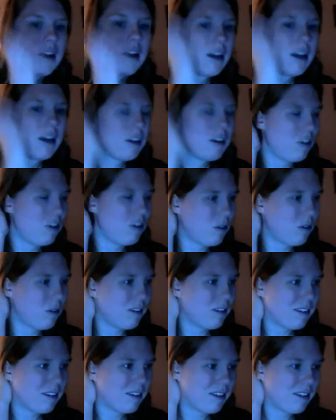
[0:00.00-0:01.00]

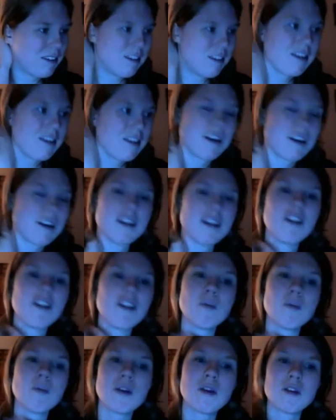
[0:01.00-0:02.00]
She's
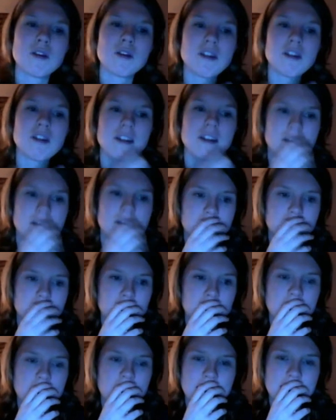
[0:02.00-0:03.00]
one of those dogs that just
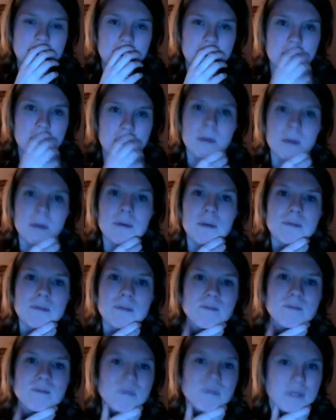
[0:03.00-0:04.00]
wouldn't give up
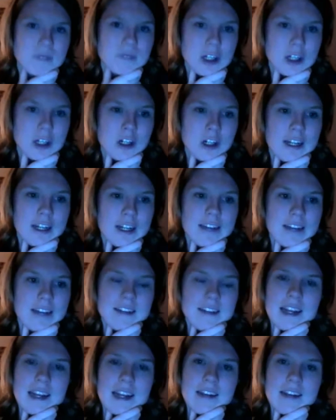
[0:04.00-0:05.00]
on her last
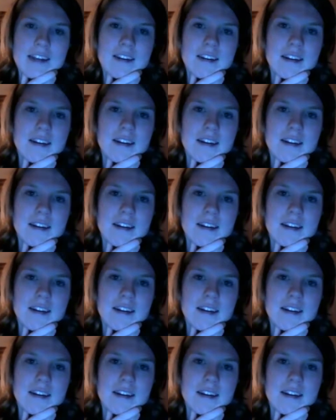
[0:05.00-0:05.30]
days.